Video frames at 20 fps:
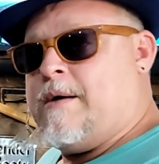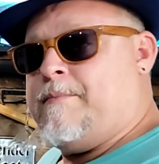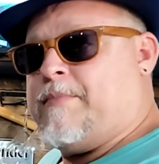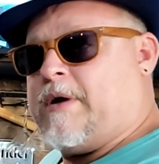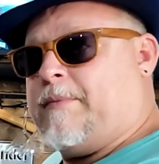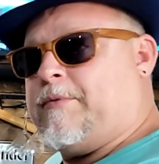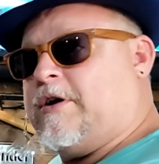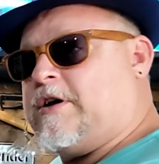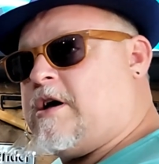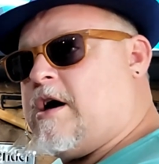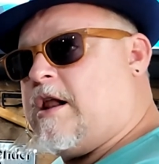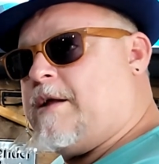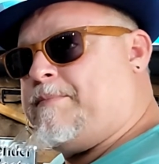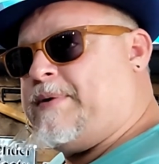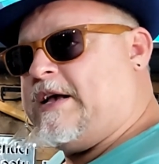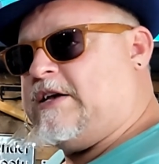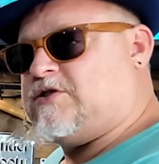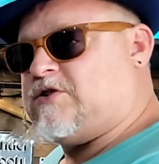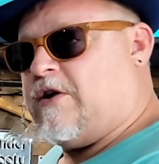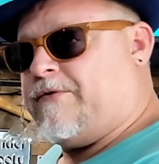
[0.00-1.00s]
But I'm going to cut a
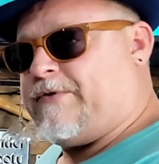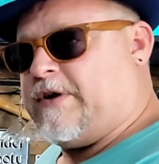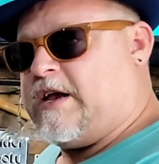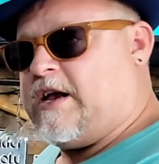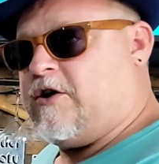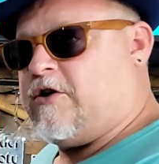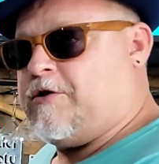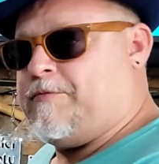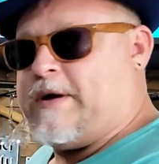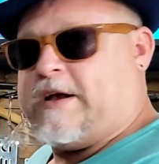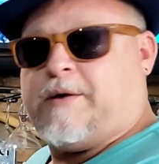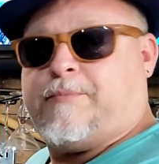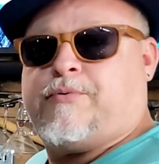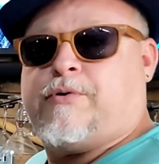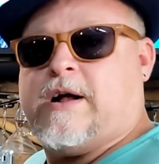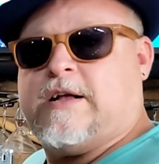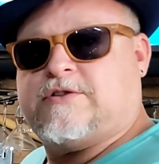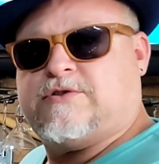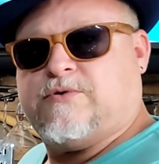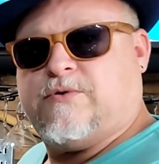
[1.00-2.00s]
piece off of here and make a
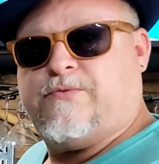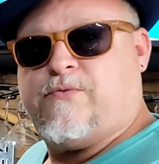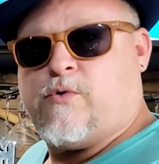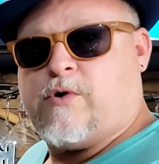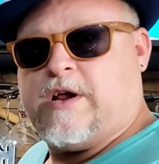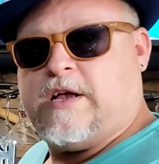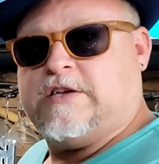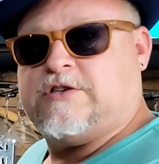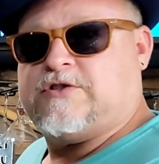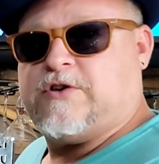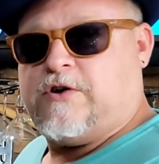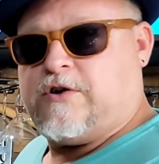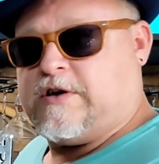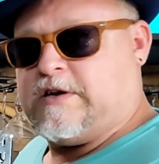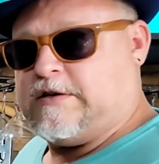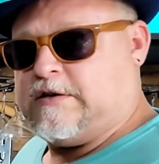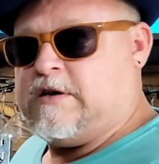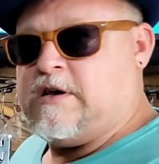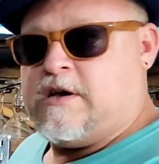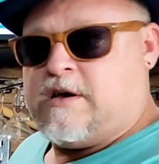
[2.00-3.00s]
pretzel for you so you
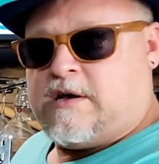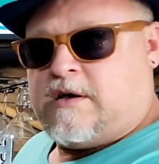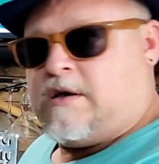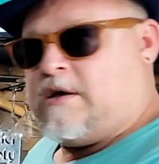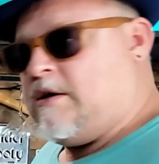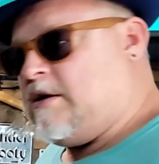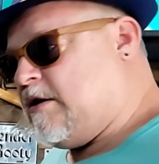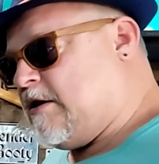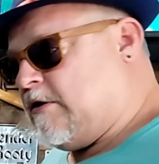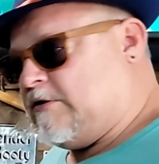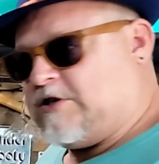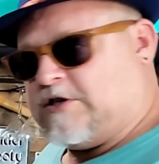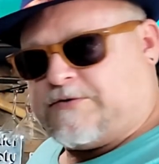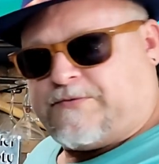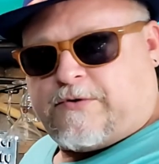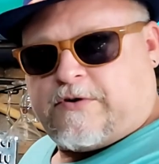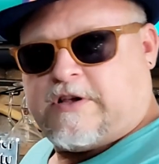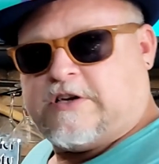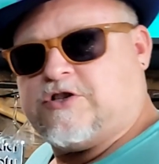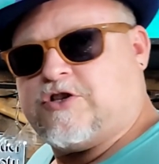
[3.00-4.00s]
can, just
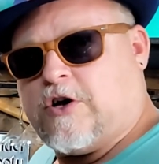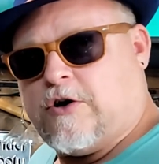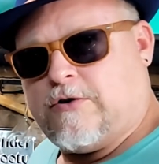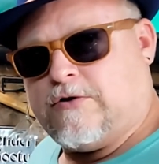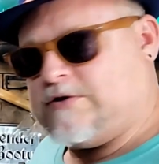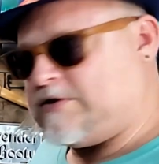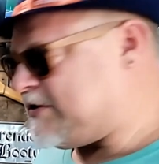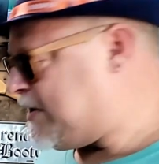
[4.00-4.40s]
for the show's